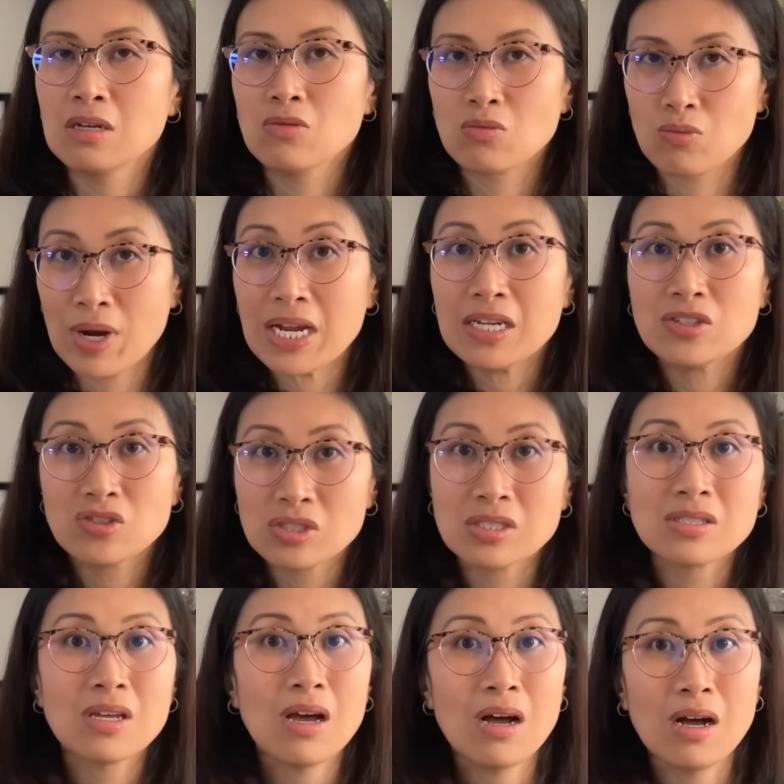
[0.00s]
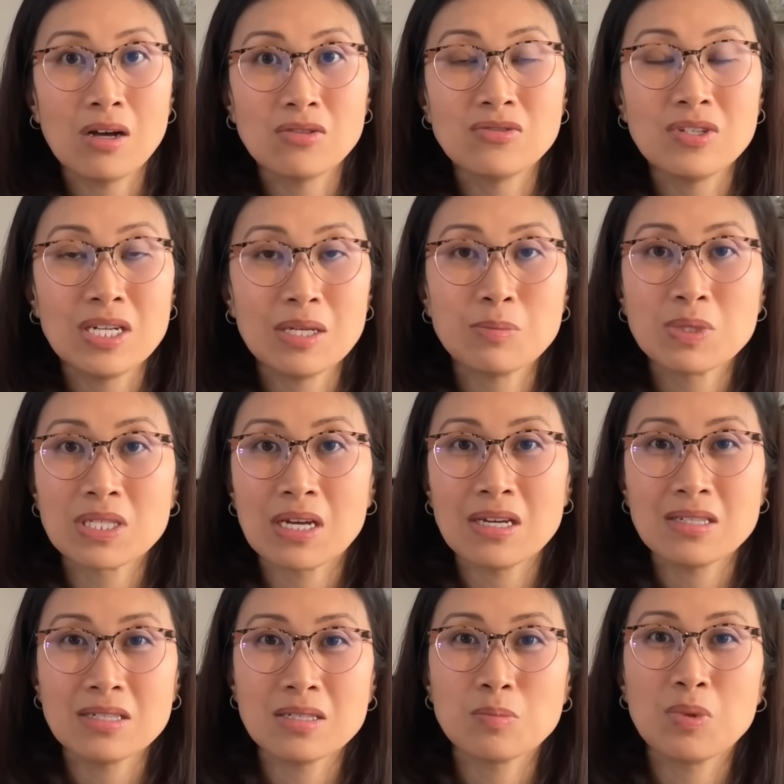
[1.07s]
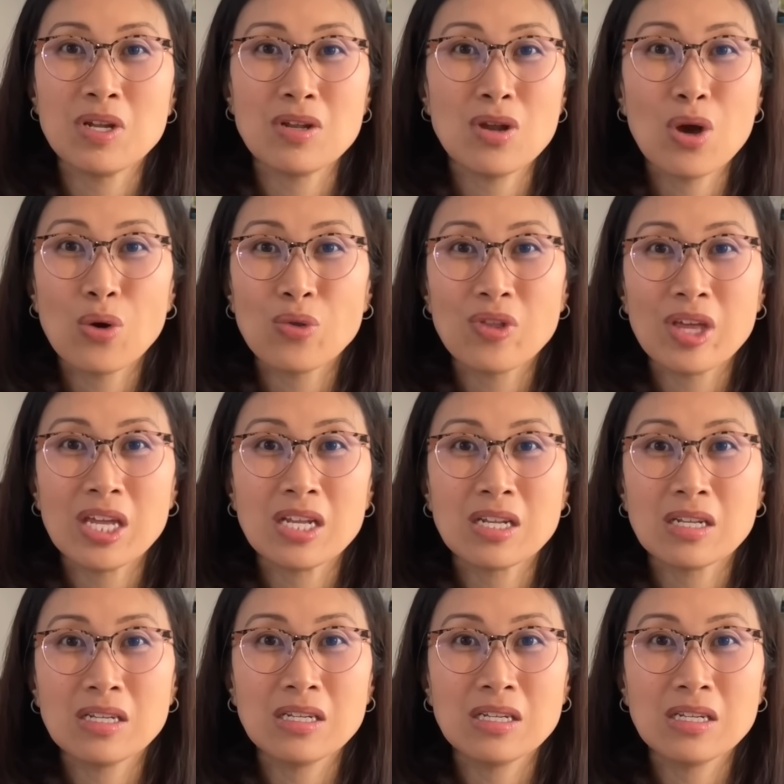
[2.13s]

ranges of nib sizes, but know that